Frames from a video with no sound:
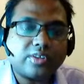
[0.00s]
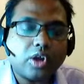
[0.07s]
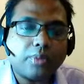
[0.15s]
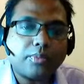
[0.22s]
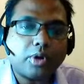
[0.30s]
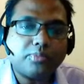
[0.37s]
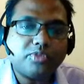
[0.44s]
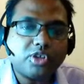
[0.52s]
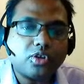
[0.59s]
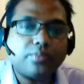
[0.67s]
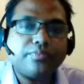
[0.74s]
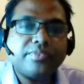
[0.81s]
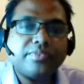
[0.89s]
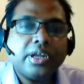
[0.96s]
Slope of
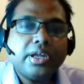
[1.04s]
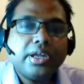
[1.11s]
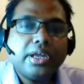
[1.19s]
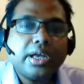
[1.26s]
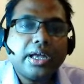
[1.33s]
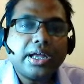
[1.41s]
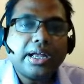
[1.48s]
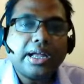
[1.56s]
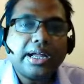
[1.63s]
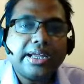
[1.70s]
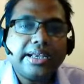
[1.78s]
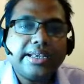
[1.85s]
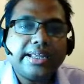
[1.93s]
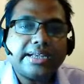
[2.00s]
zero
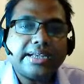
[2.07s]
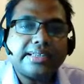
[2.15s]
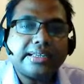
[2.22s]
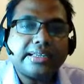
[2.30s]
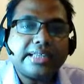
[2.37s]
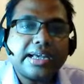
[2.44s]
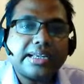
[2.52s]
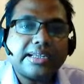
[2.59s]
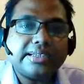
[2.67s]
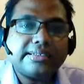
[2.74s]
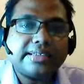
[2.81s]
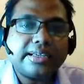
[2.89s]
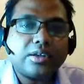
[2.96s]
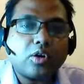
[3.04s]
indicate that there
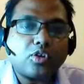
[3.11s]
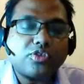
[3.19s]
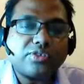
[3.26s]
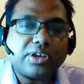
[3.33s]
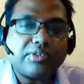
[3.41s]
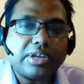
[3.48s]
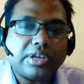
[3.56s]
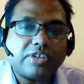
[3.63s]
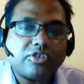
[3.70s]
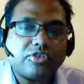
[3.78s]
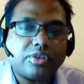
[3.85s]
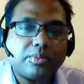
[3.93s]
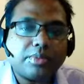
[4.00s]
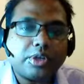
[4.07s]
is a constant
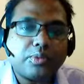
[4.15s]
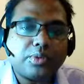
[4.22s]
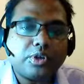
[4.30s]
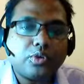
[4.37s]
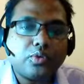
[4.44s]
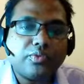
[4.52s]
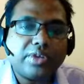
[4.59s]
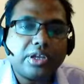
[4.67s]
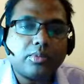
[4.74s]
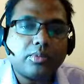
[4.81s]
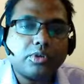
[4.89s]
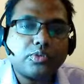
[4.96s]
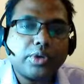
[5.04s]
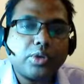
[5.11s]
relationship between two
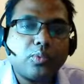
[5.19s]
variables.